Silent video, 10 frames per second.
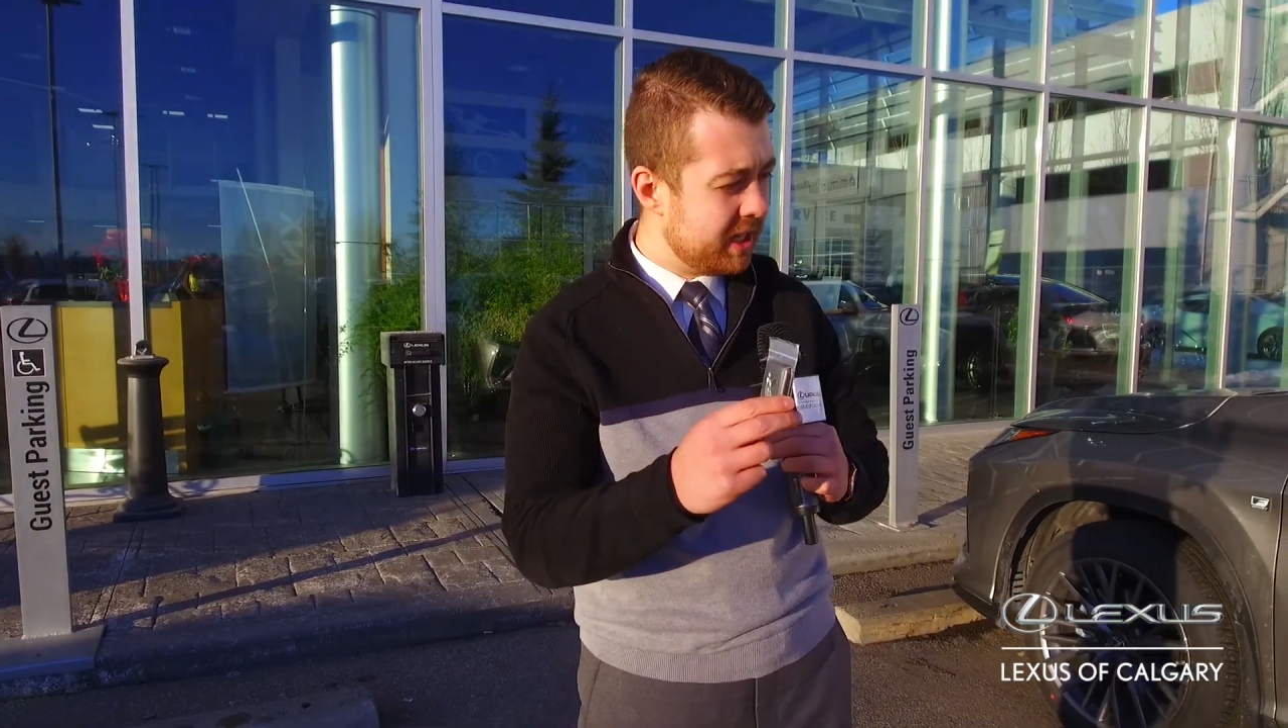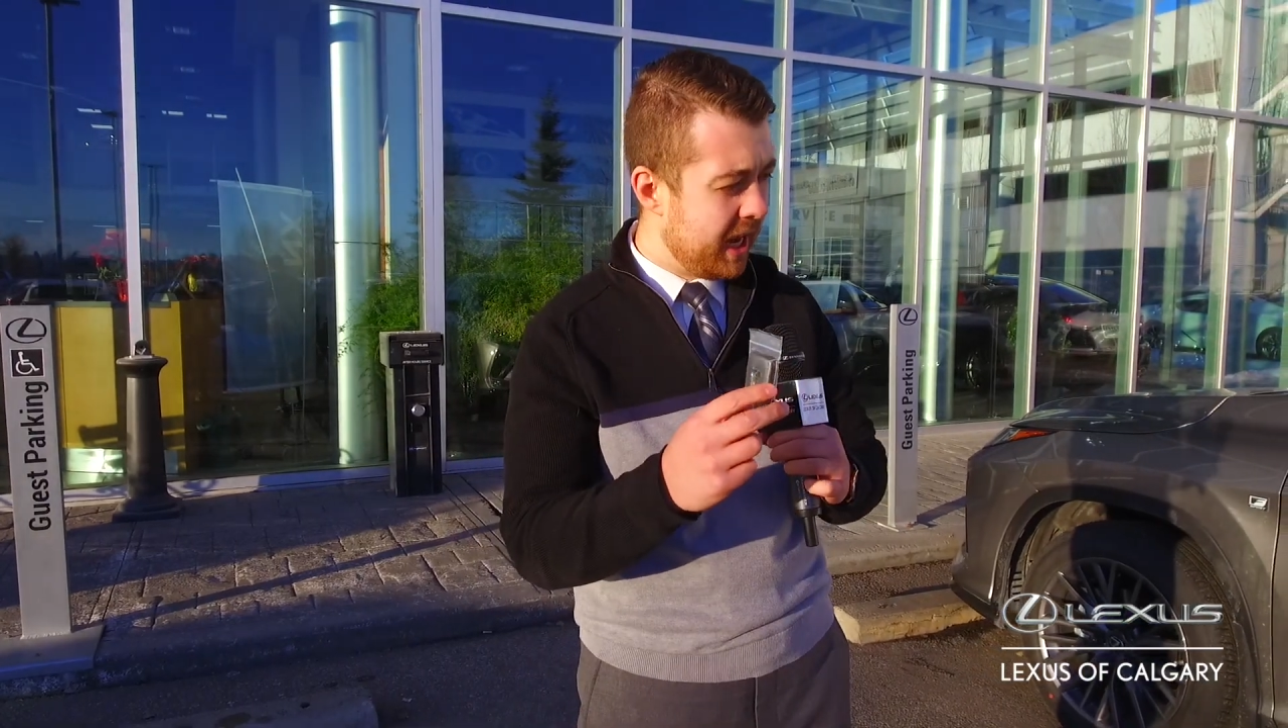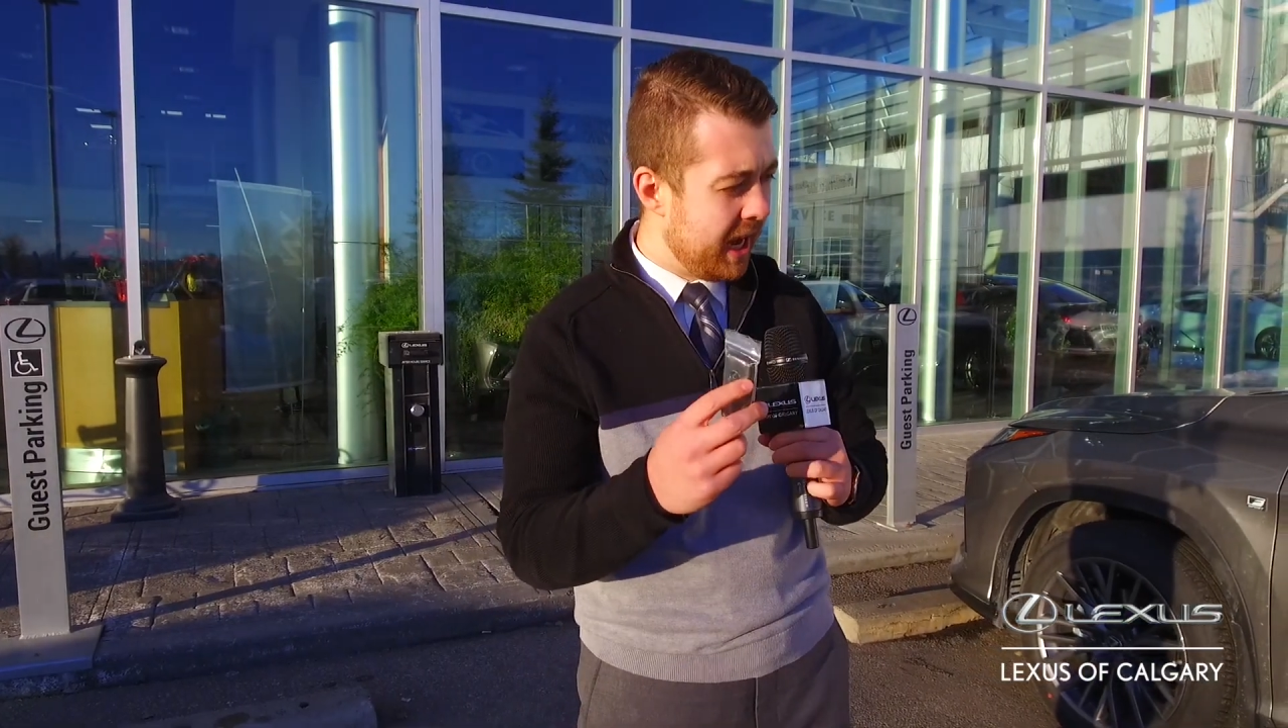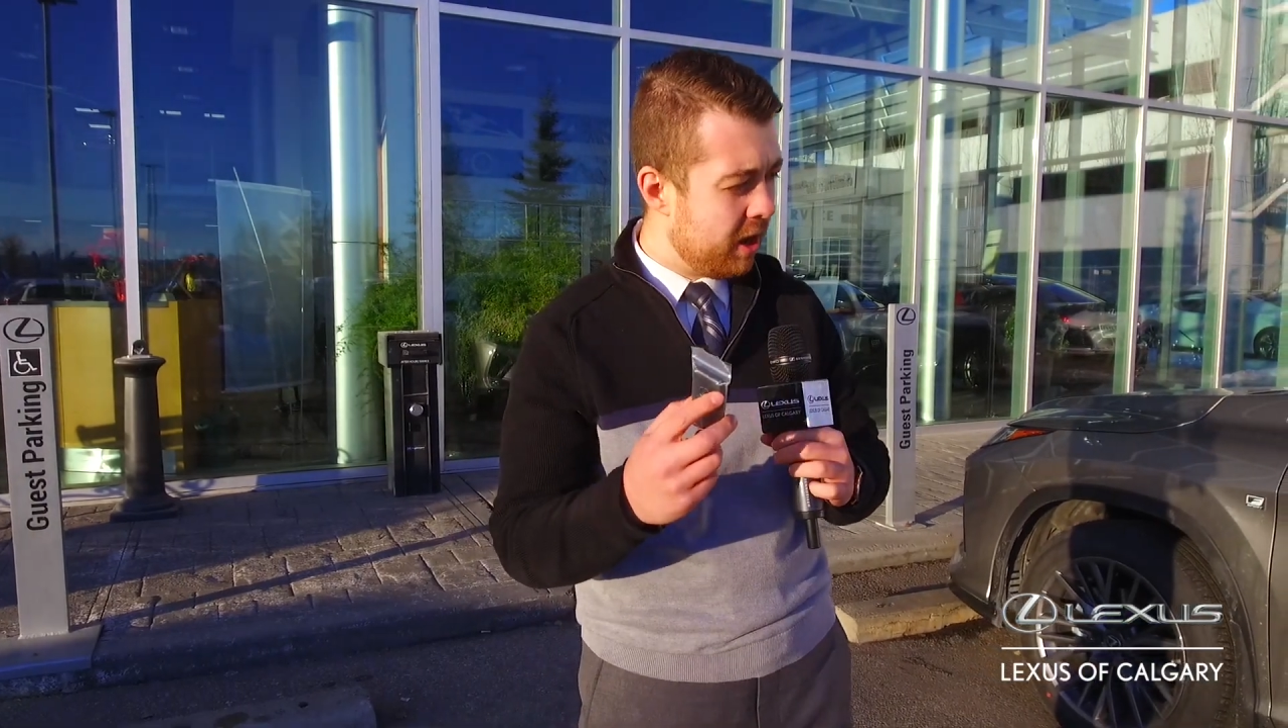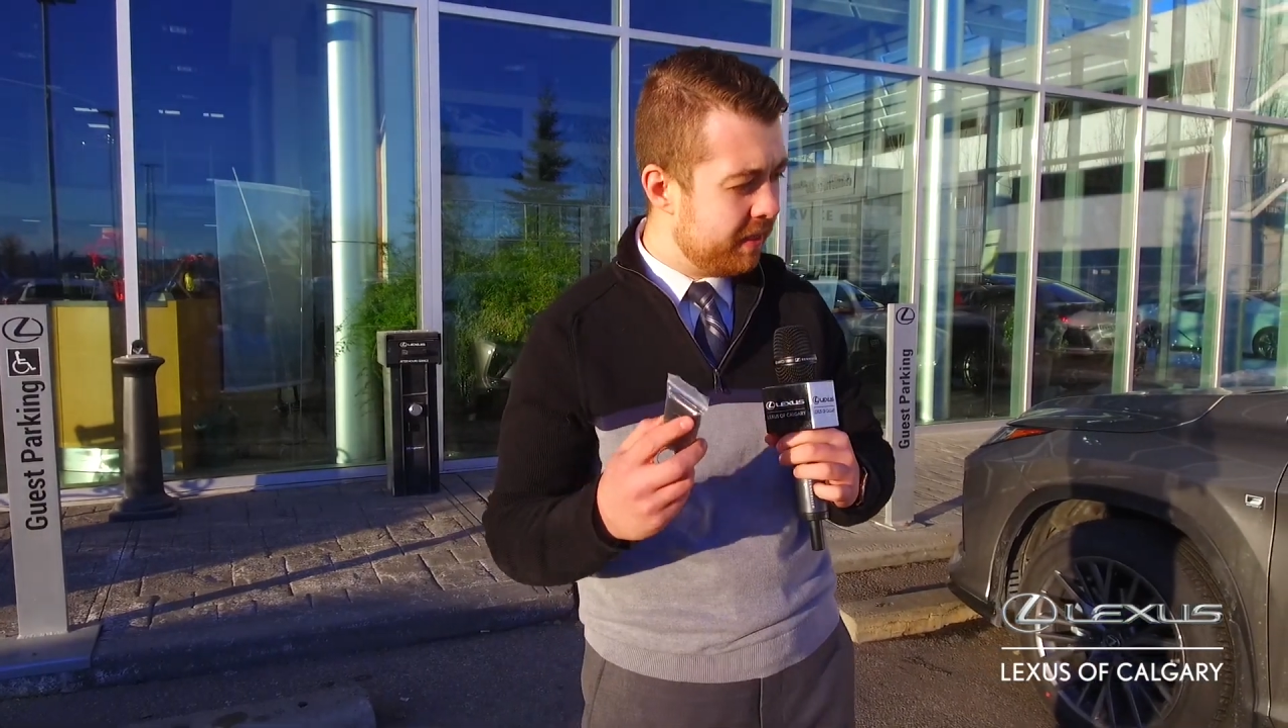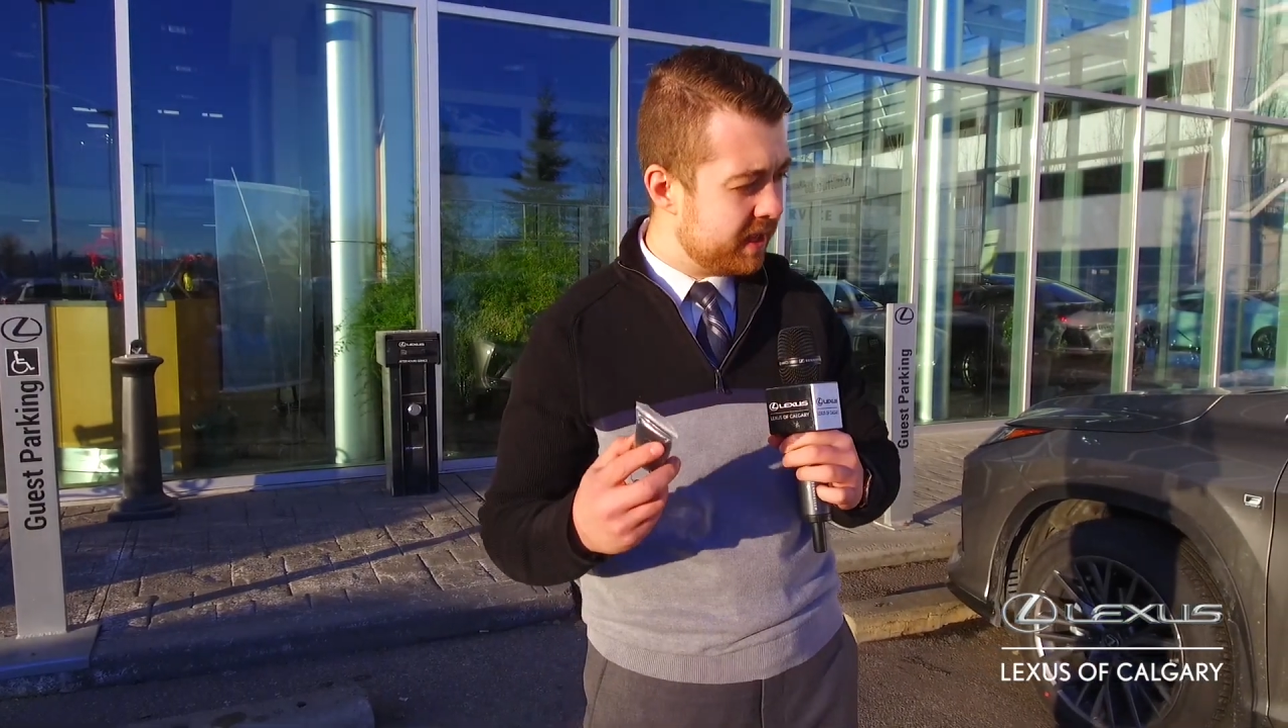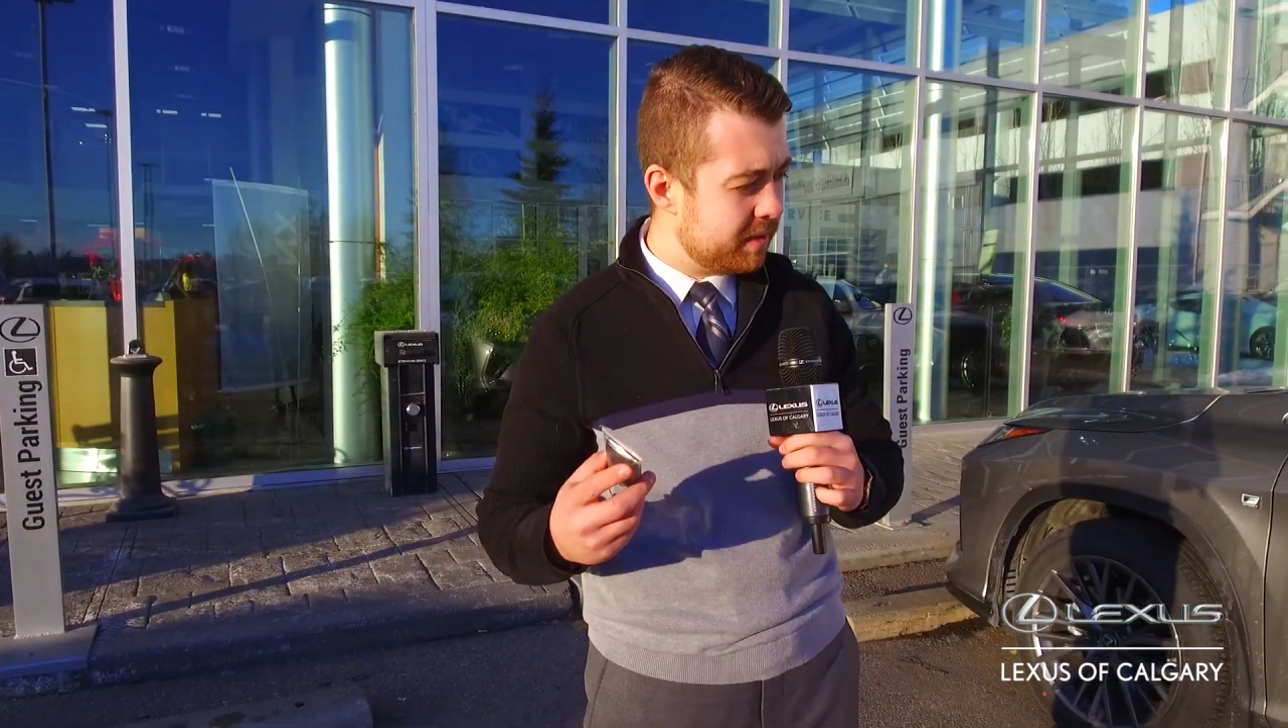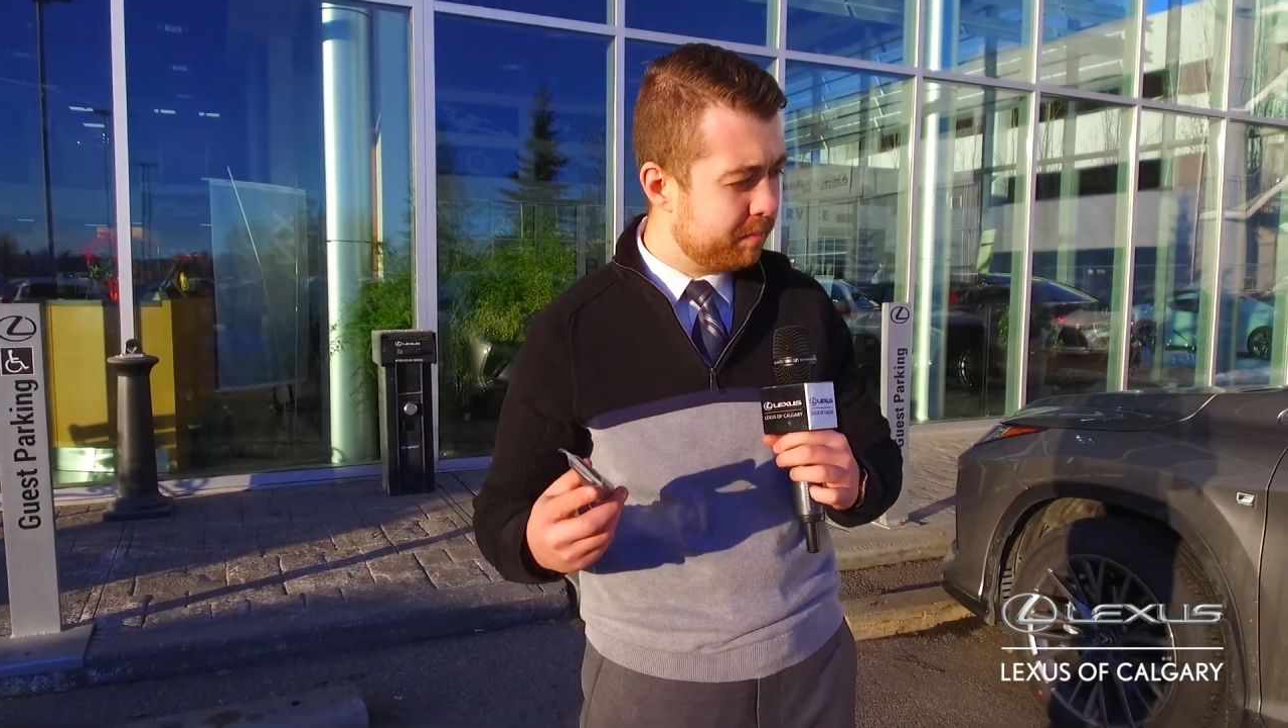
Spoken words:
today on this